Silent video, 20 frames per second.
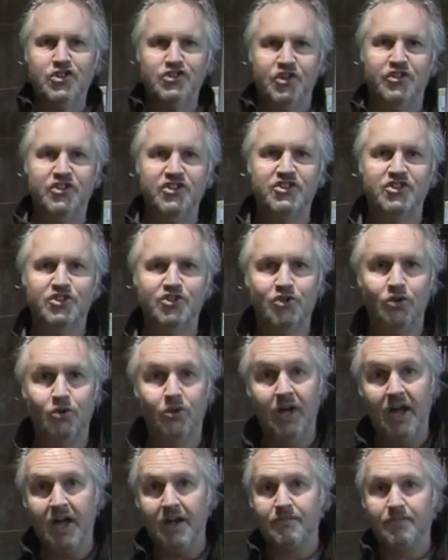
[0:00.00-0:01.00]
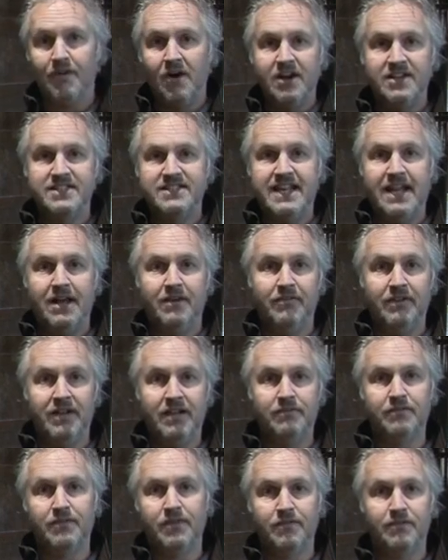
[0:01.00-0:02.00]
So this is cool. A fire's now
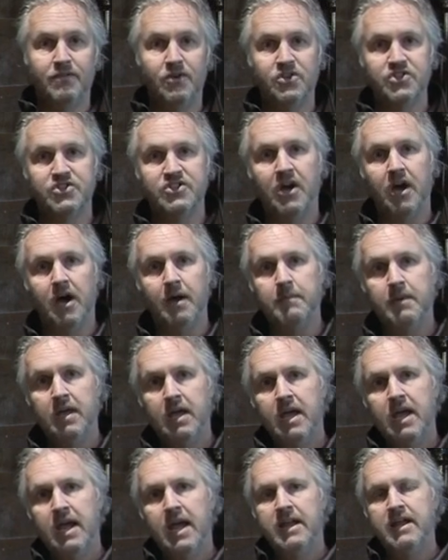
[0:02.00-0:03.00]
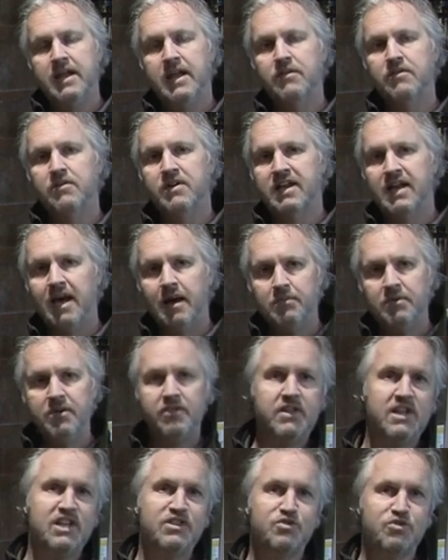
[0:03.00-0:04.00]
lit for the first time. Now there are a couple
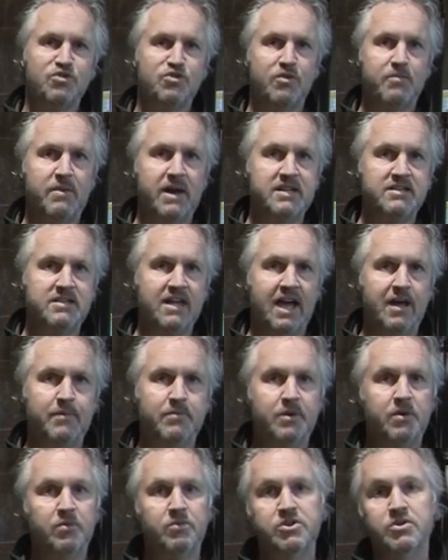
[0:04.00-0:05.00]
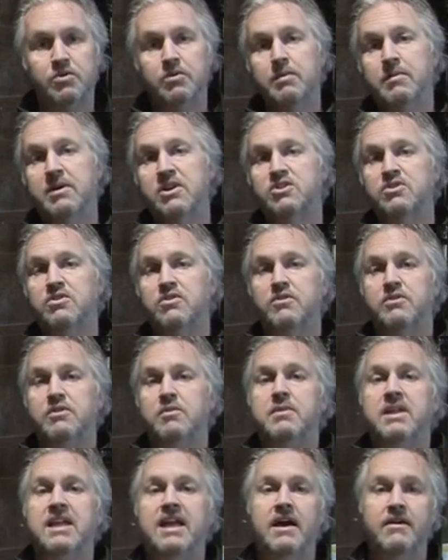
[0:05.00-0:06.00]
of things which are about to happen which I want to make sure that
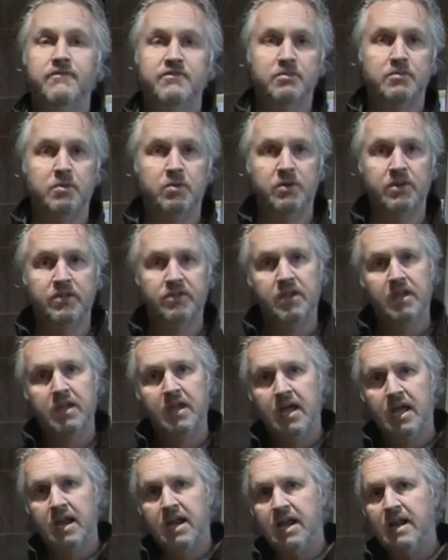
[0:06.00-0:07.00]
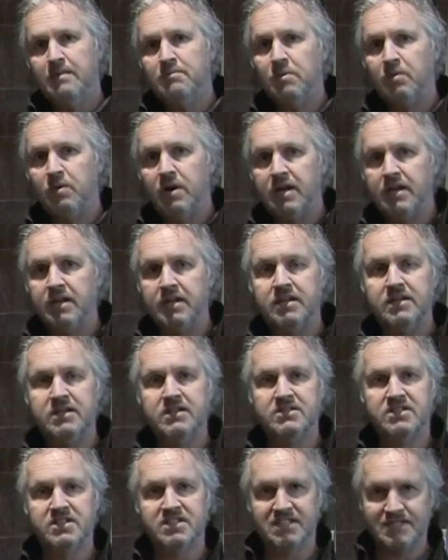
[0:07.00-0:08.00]
you'll be comfortable with. Number one
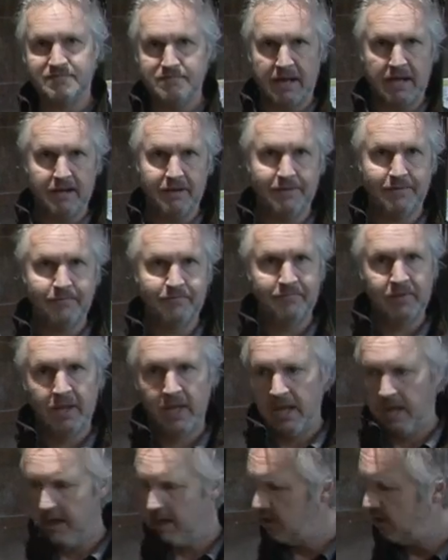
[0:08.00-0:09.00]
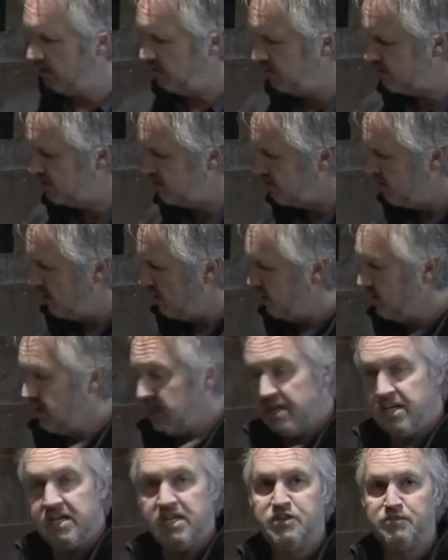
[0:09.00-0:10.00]
is the smell. Now this stove
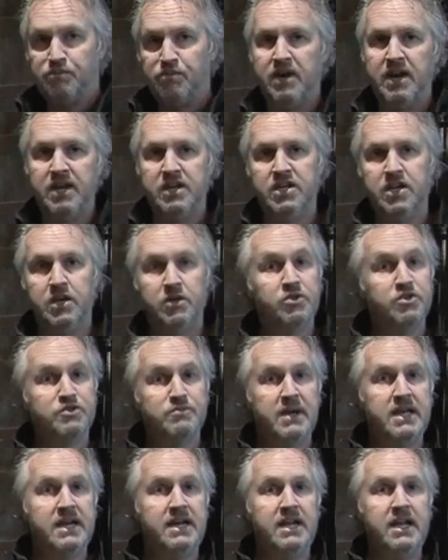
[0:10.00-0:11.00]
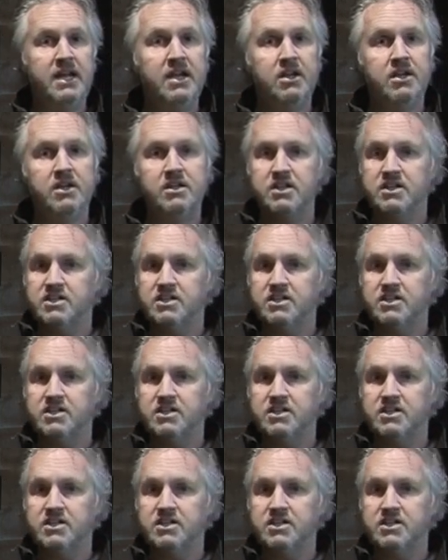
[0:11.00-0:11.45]
here is brand new. It was made in England.